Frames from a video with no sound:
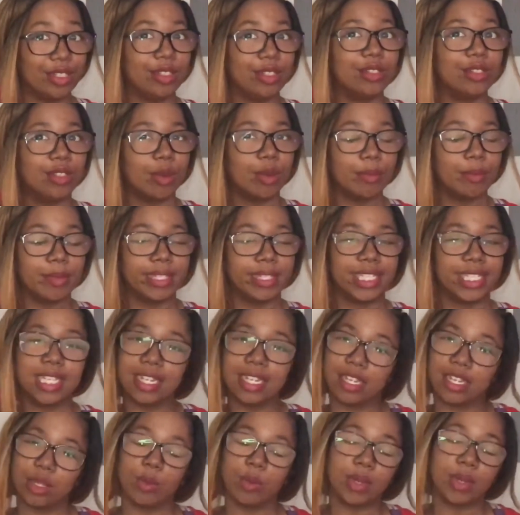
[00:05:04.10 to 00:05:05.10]
don't miss
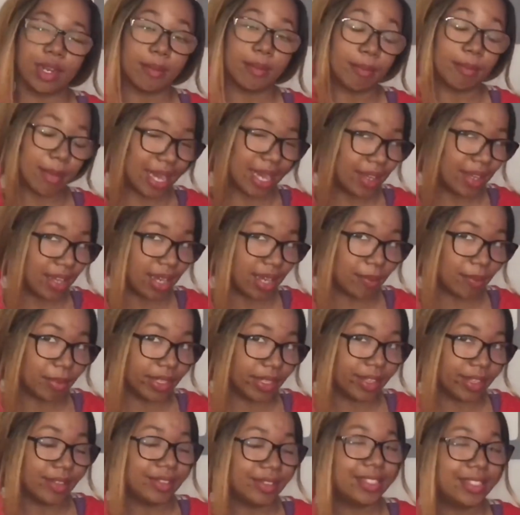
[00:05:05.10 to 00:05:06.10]
another one of my
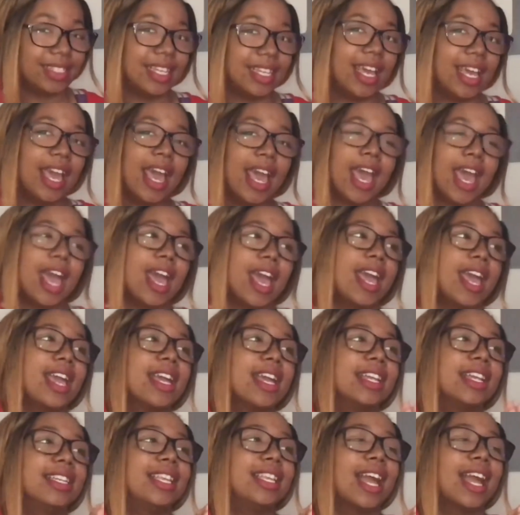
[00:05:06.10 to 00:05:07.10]
uploads.
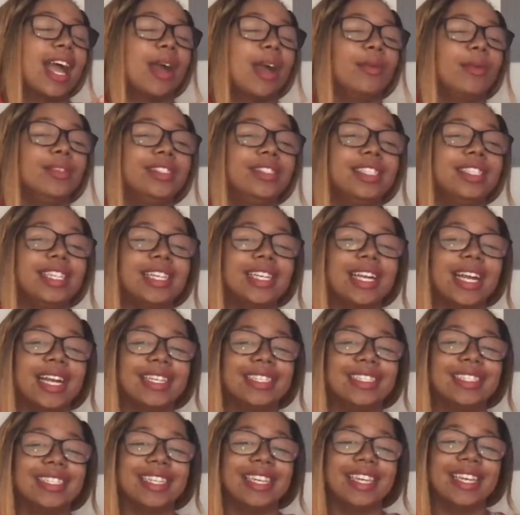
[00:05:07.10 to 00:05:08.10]
And yeah, I will see you
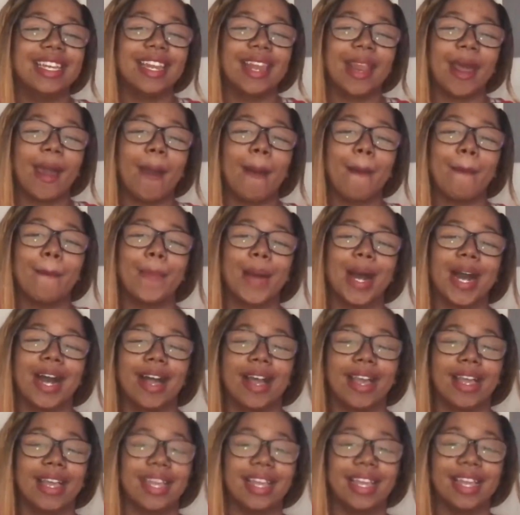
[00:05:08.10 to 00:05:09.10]
guys in
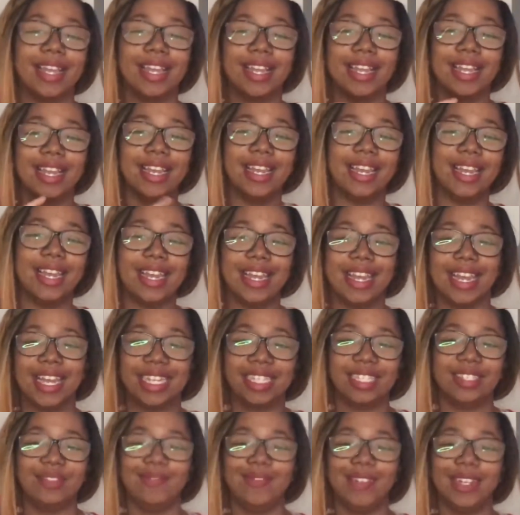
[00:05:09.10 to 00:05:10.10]
my
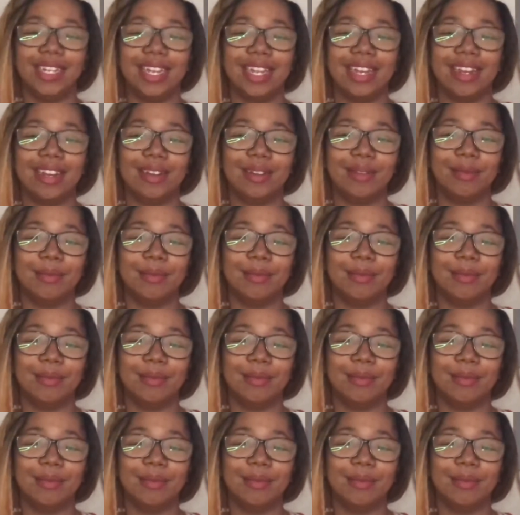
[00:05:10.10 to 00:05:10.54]
next video.